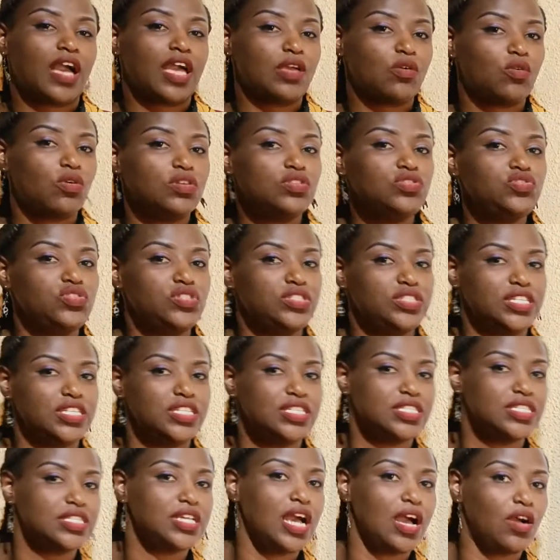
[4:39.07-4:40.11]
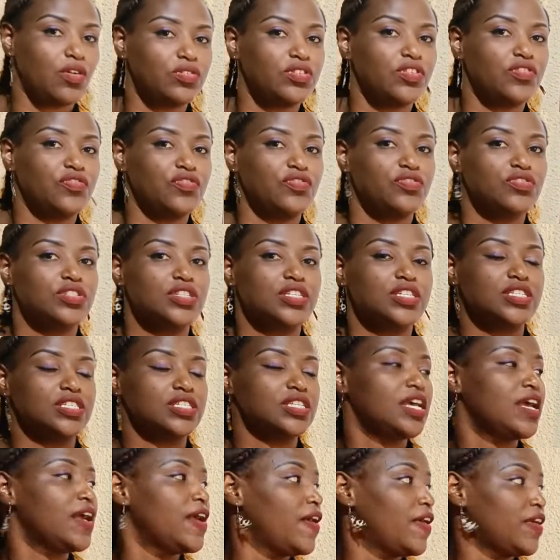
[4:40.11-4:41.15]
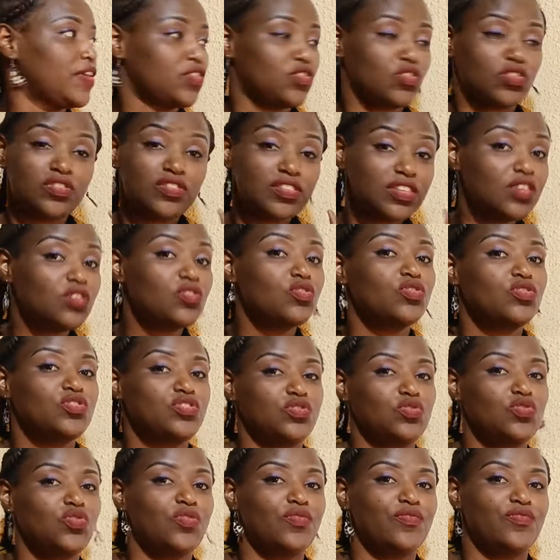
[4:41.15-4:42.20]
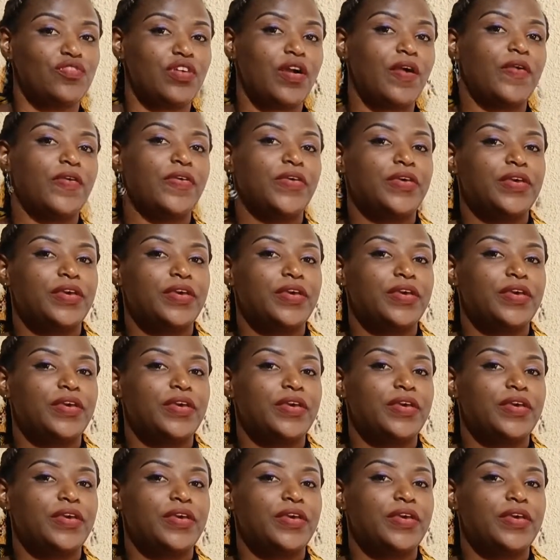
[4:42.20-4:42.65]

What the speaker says: I want to test how the food is. So see, you use kumva.